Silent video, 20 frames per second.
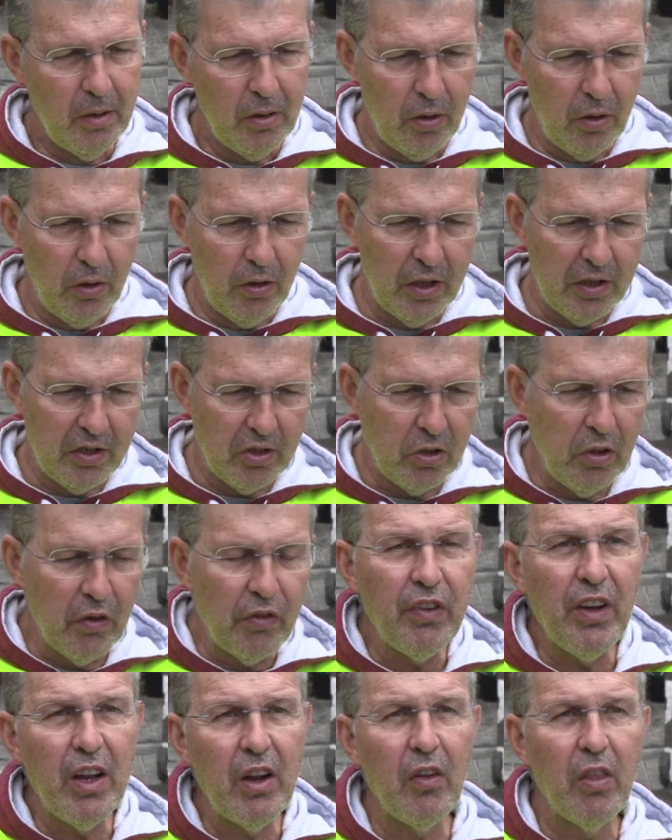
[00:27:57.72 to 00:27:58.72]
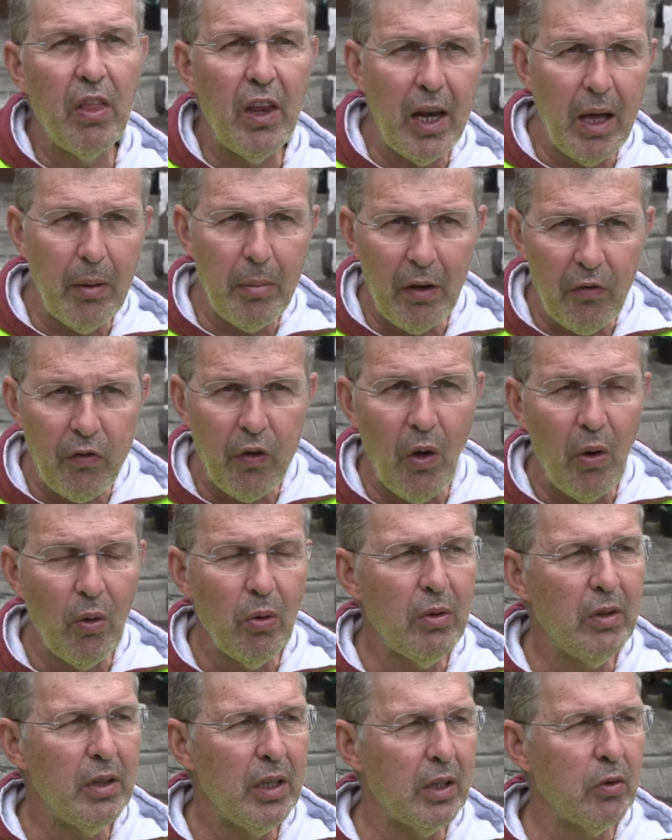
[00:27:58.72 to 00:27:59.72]
of the surface of the lava
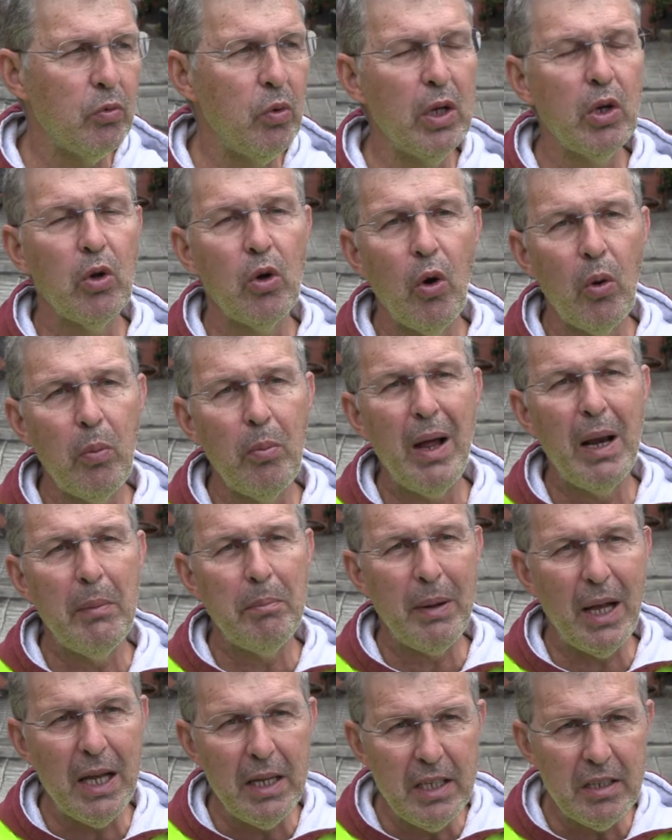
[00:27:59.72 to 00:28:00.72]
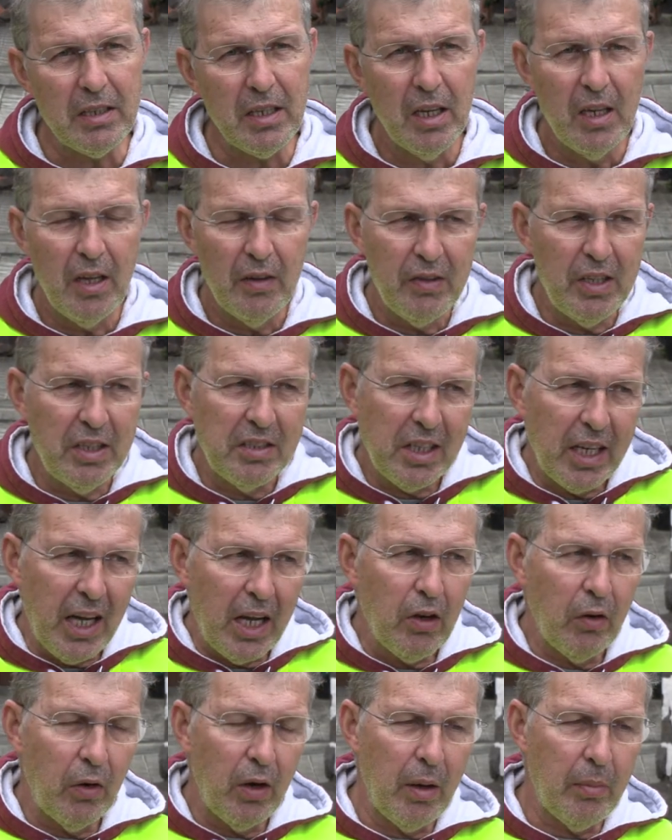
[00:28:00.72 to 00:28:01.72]
flow that we call malpais, this
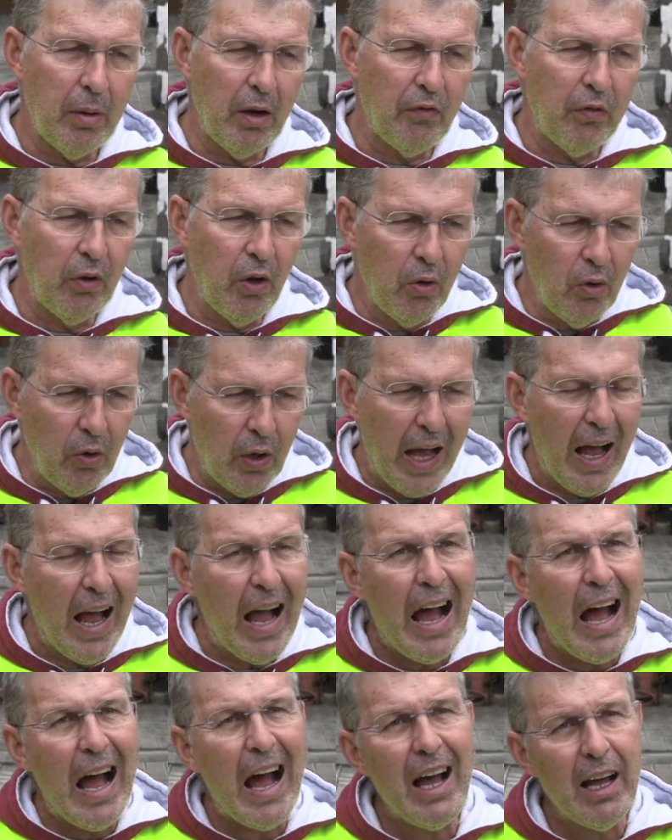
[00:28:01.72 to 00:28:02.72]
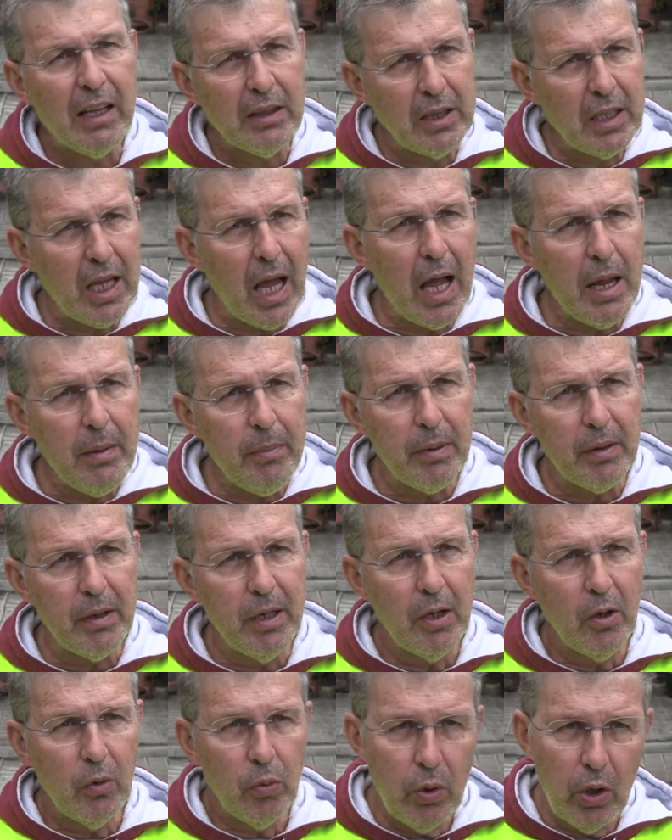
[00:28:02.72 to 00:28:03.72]
kind of lava flow, AA type,
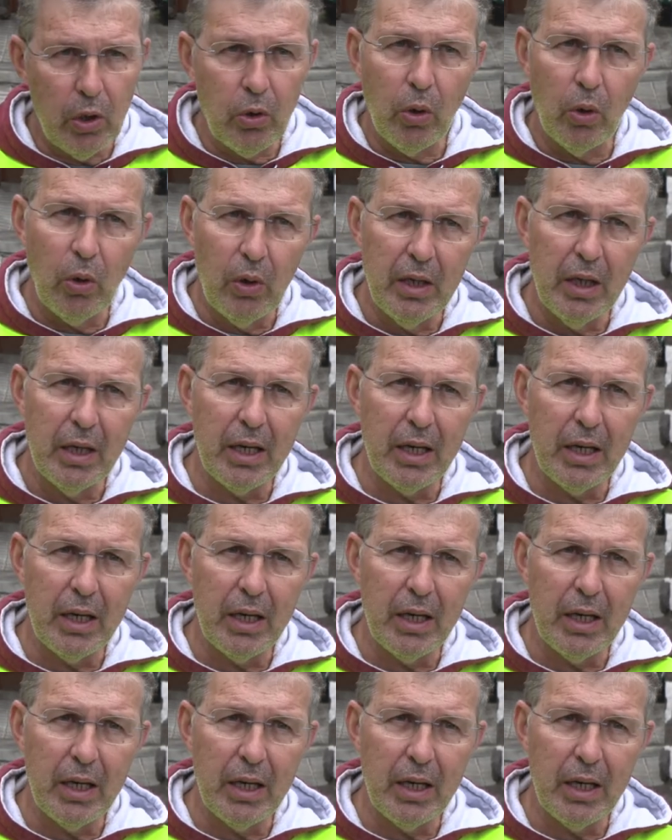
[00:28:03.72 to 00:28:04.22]
we call in